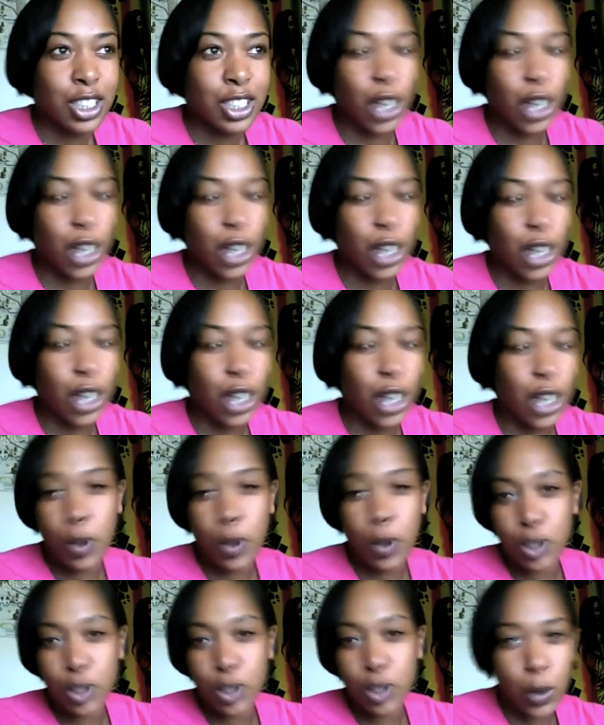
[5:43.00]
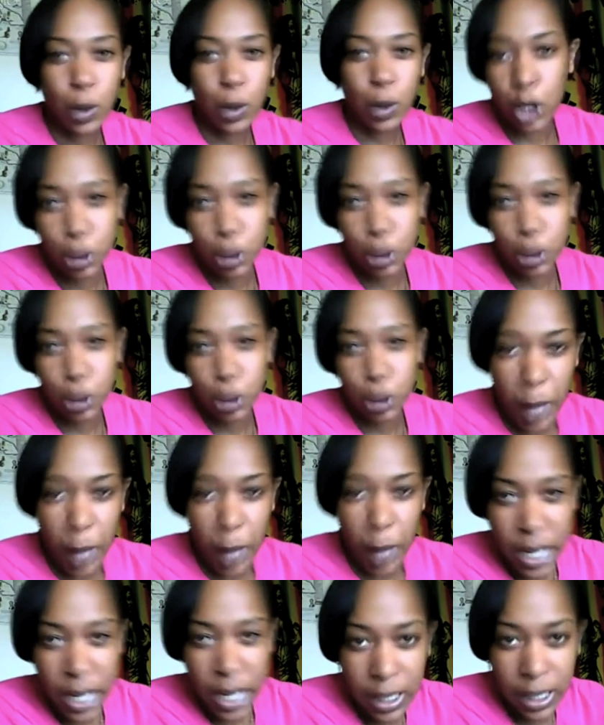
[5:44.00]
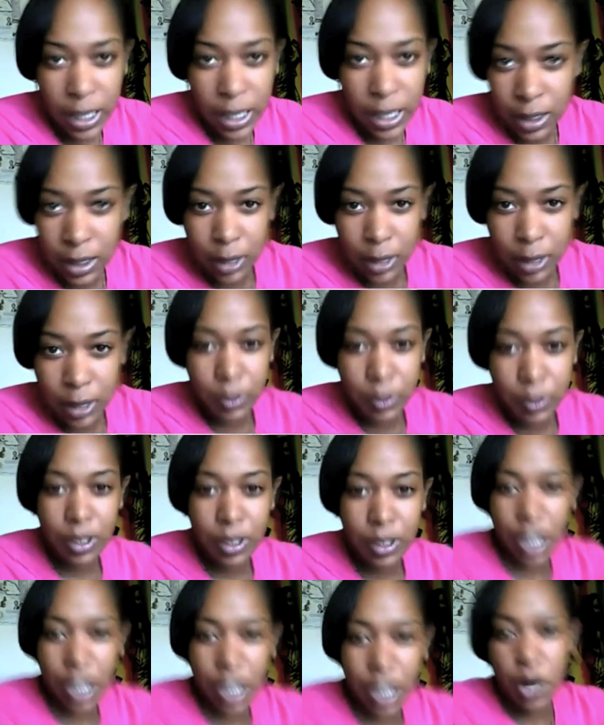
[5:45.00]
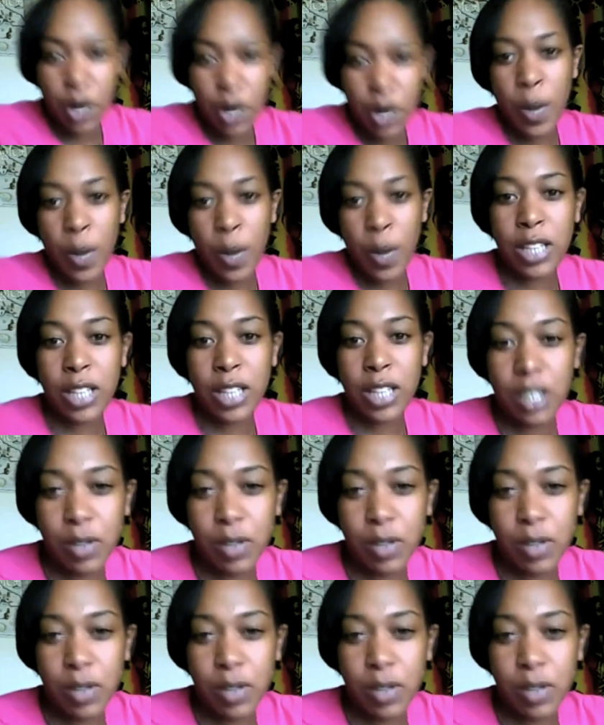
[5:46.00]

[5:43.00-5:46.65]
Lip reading: so-and-so has got a small penis as your way to